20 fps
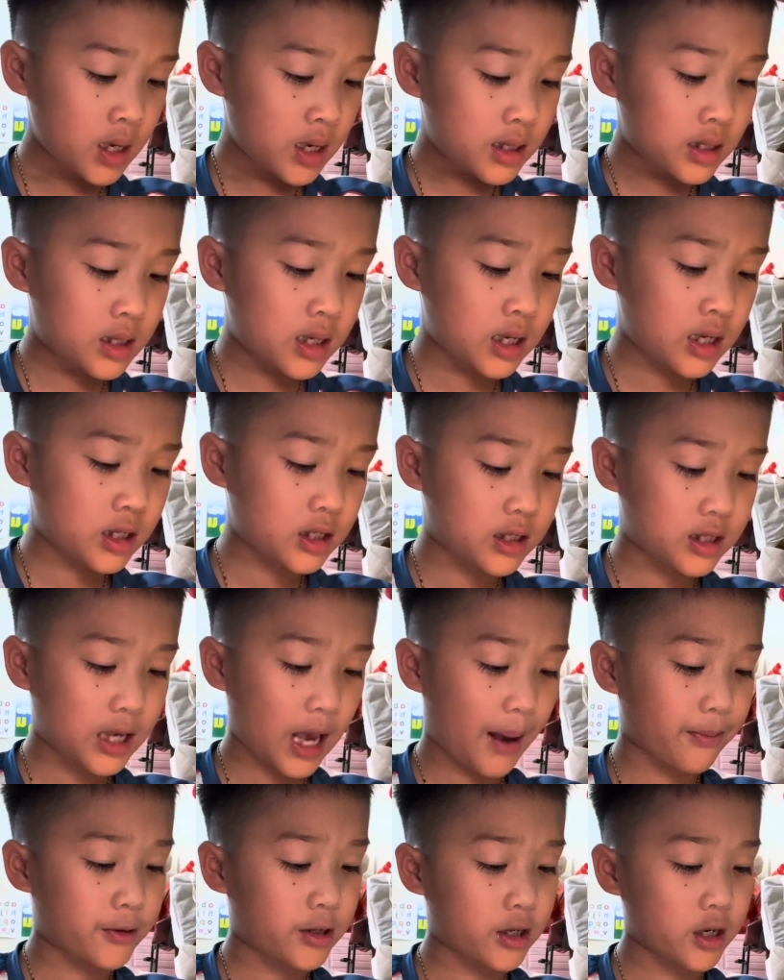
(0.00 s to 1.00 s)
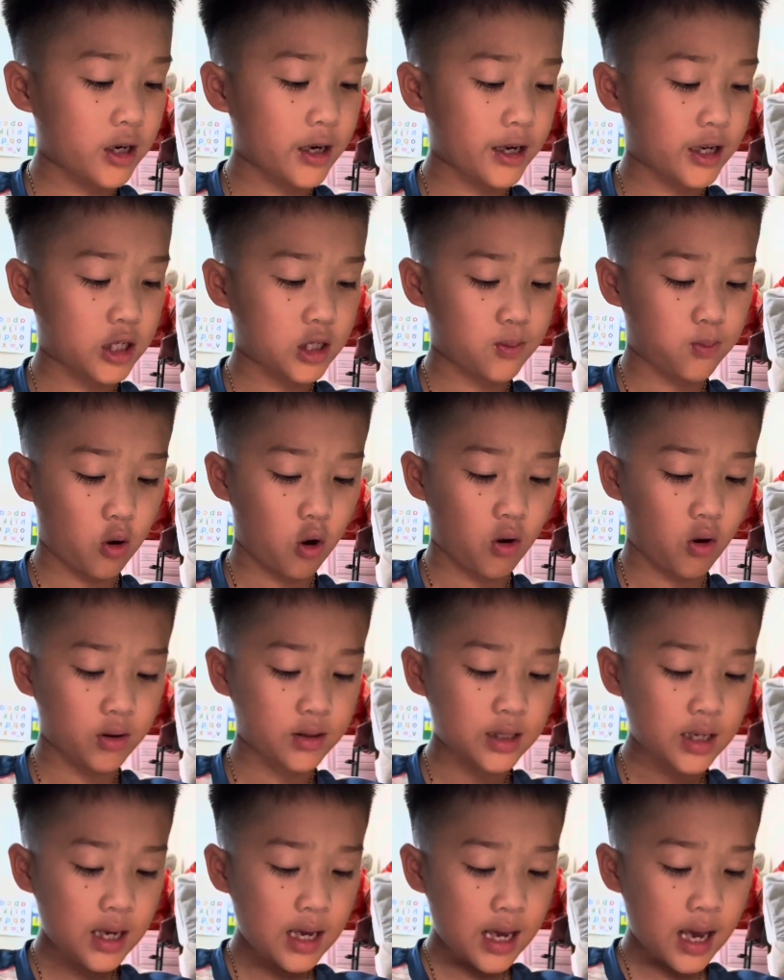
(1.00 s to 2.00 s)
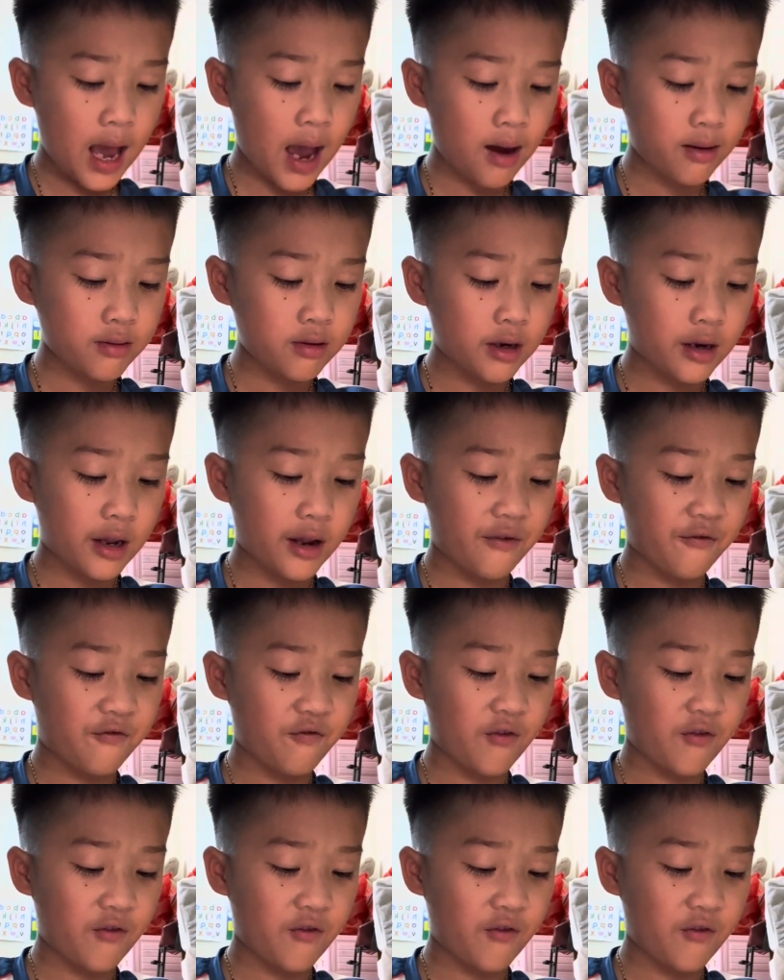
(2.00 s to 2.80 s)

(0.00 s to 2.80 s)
This chapter explores how the I